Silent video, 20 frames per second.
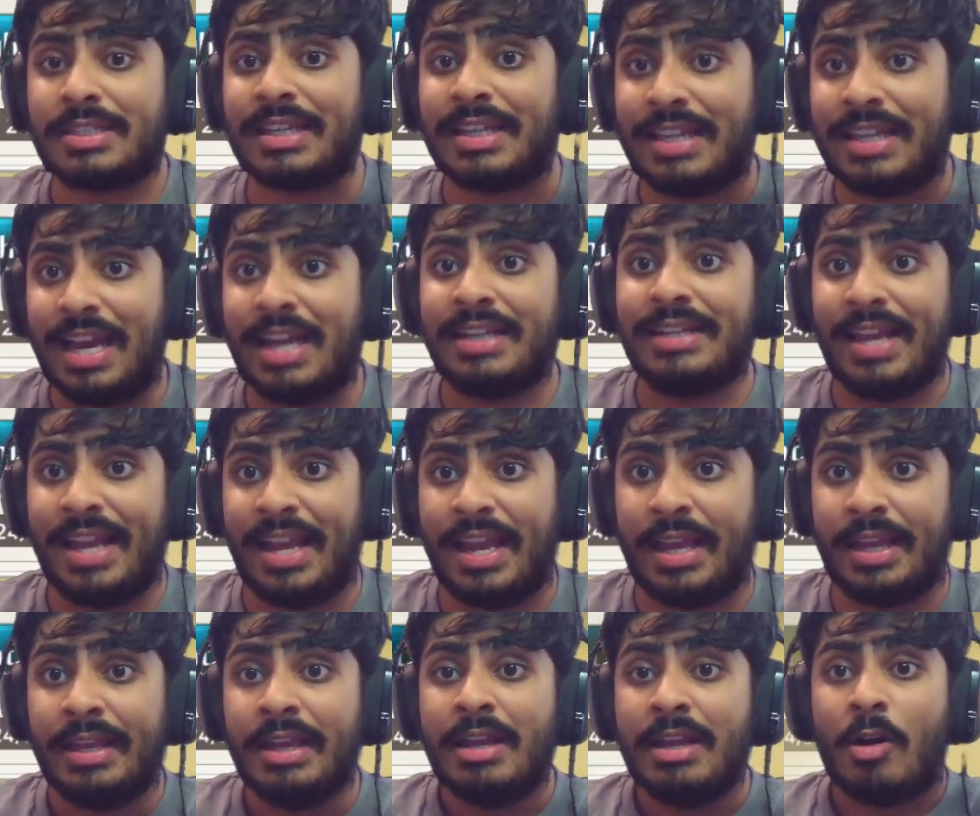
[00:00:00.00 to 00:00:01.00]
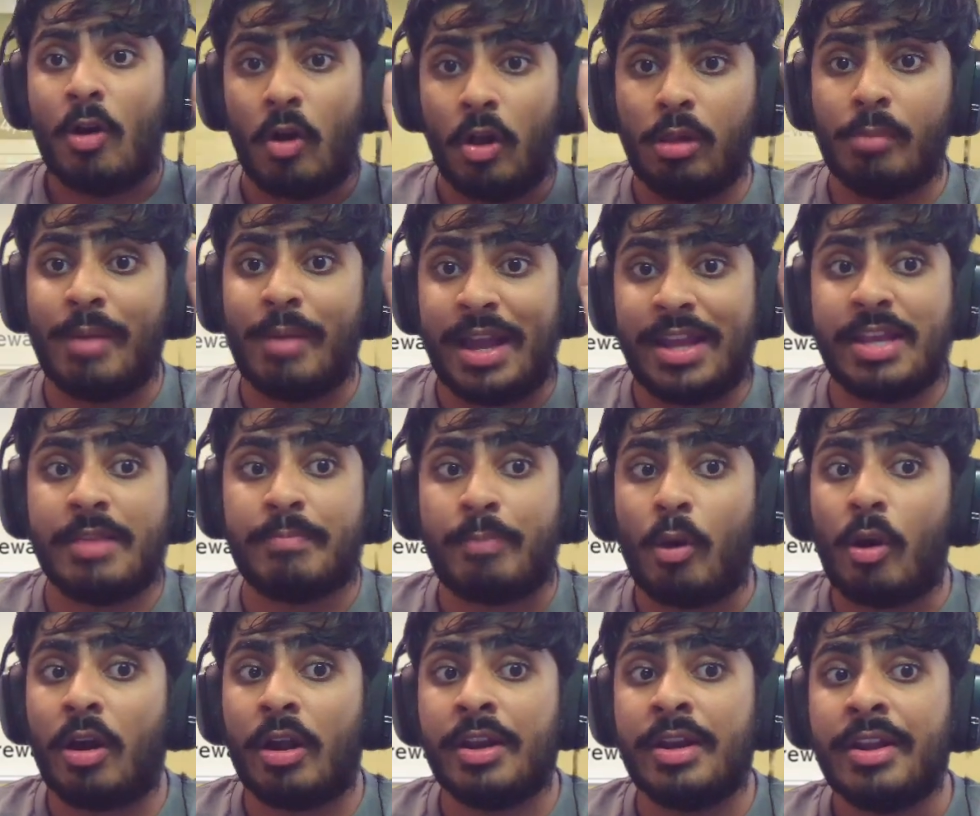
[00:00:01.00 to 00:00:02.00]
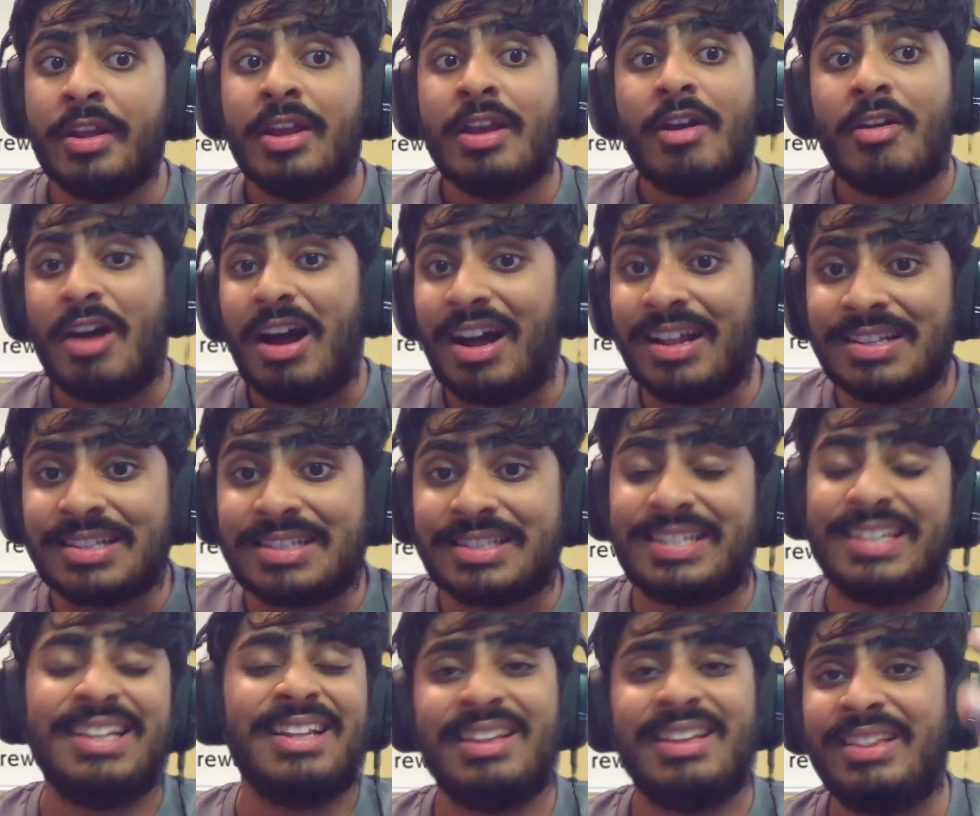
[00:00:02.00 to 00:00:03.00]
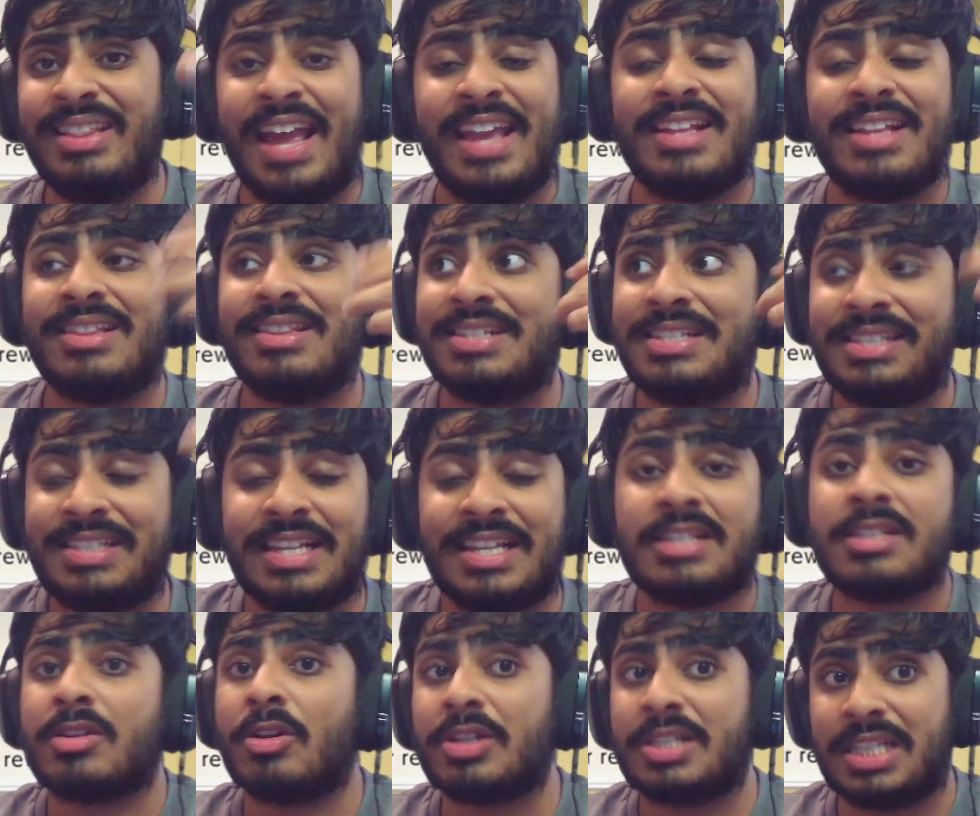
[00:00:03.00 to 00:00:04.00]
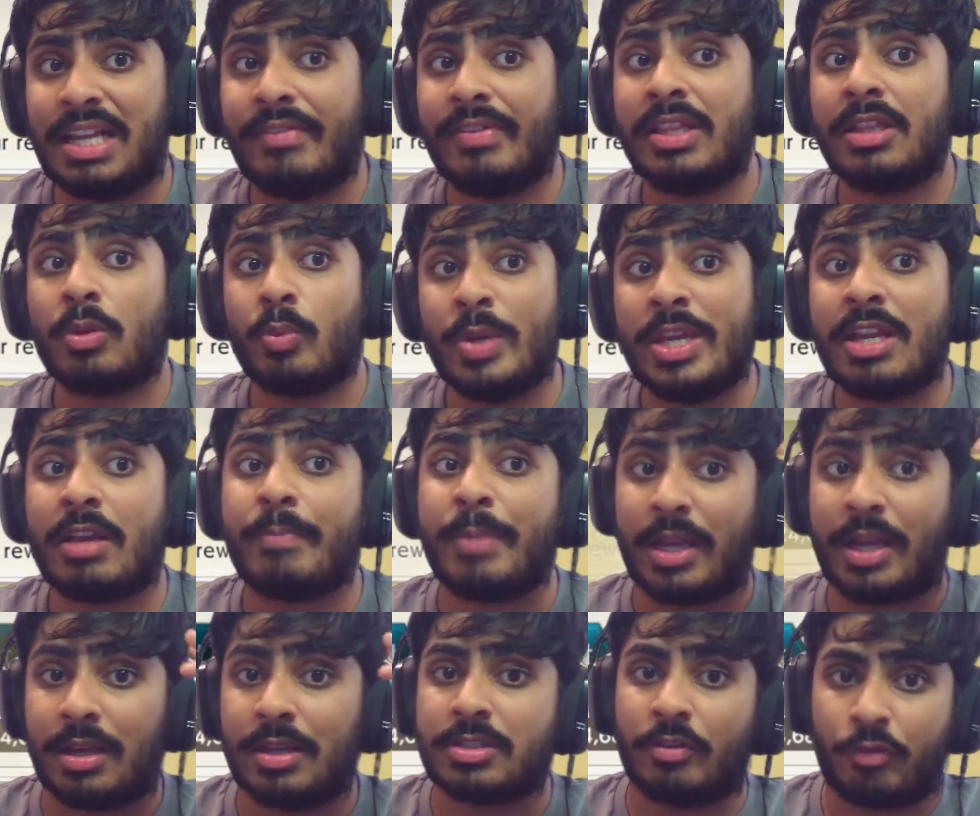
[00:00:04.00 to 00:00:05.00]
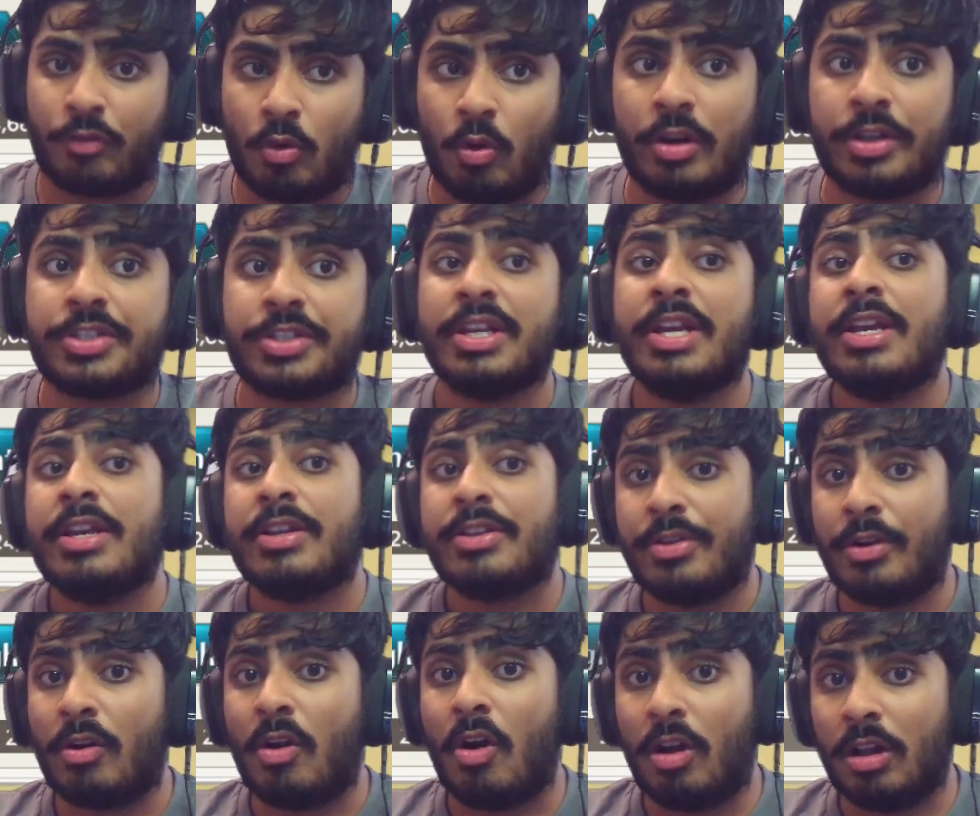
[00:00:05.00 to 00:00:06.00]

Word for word: to get a almighty bond until like the 6th or 7th week because of course you're